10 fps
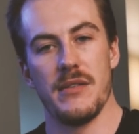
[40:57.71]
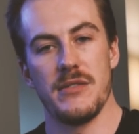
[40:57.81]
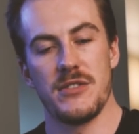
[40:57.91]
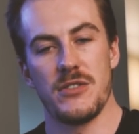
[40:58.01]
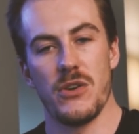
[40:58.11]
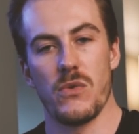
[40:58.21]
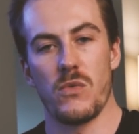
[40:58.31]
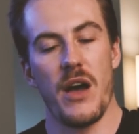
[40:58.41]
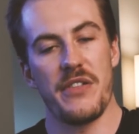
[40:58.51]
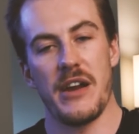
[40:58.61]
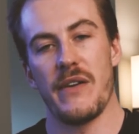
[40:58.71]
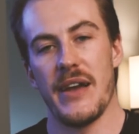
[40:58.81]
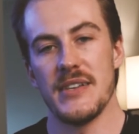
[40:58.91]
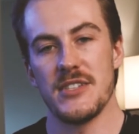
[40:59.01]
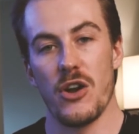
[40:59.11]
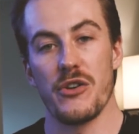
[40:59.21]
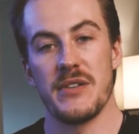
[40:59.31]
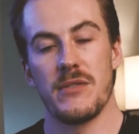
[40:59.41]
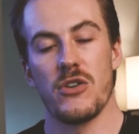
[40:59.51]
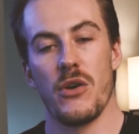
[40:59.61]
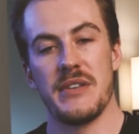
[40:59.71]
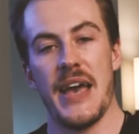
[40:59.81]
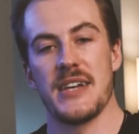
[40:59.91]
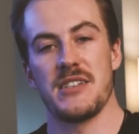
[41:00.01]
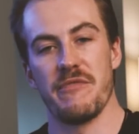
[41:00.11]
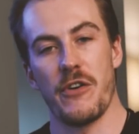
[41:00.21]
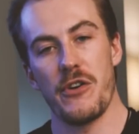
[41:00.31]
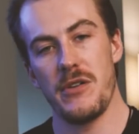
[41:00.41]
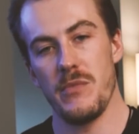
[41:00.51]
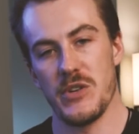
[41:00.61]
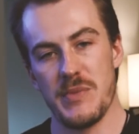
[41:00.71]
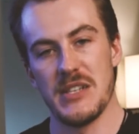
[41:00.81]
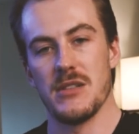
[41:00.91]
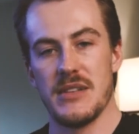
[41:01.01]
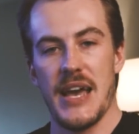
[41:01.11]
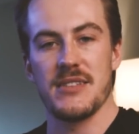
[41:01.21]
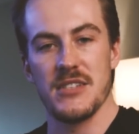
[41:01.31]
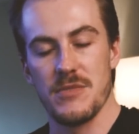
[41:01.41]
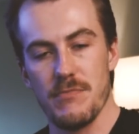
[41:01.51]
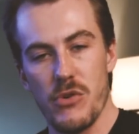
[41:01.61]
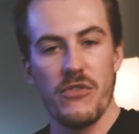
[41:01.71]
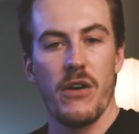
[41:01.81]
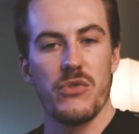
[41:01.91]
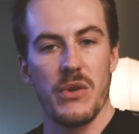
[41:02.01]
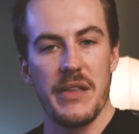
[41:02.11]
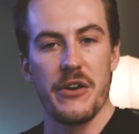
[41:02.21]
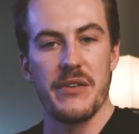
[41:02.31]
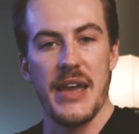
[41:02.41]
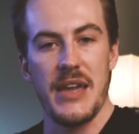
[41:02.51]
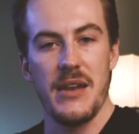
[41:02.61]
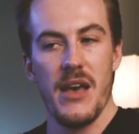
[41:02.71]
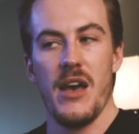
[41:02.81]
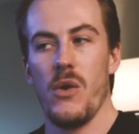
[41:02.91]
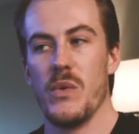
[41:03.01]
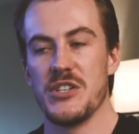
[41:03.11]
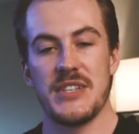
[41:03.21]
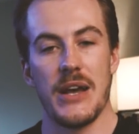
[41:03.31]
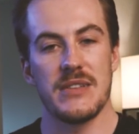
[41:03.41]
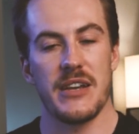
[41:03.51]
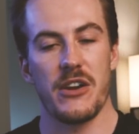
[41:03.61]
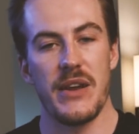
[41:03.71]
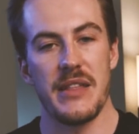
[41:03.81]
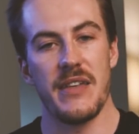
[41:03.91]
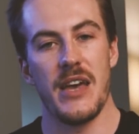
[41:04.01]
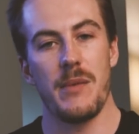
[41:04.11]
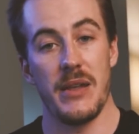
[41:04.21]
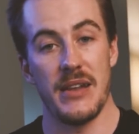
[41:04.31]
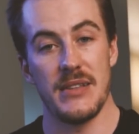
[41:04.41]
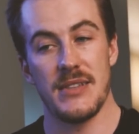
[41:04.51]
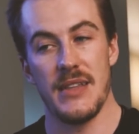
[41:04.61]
So Roth IRAs are called tax deferred, which means the taxes moved off to a later date, which sounds like a great thing, but it